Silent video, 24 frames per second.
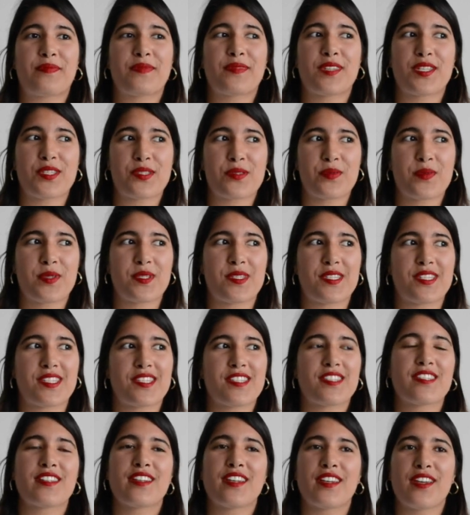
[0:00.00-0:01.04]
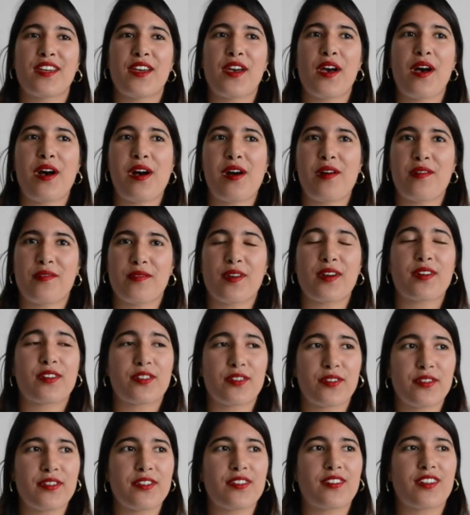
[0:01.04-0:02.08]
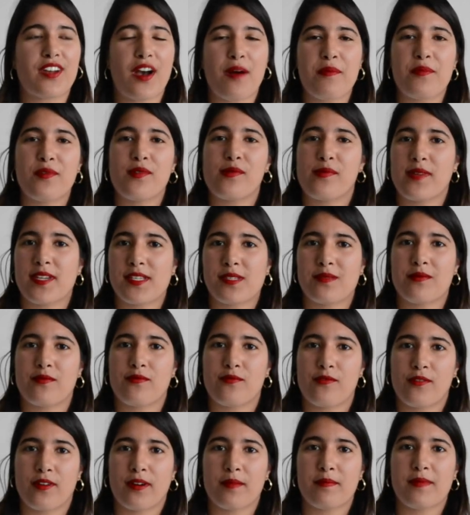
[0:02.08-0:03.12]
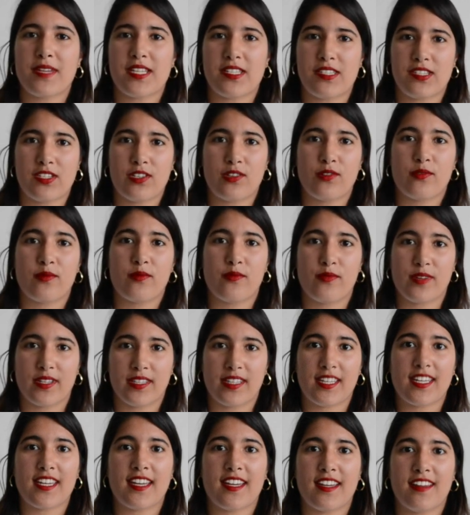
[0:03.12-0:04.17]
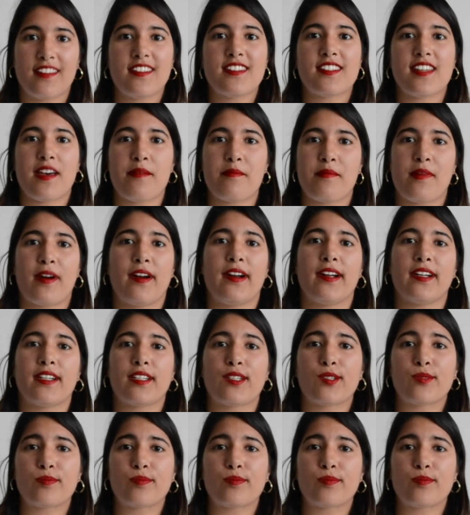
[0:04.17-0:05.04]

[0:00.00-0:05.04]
This was a good couple of weeks before Me Too really hit Denmark.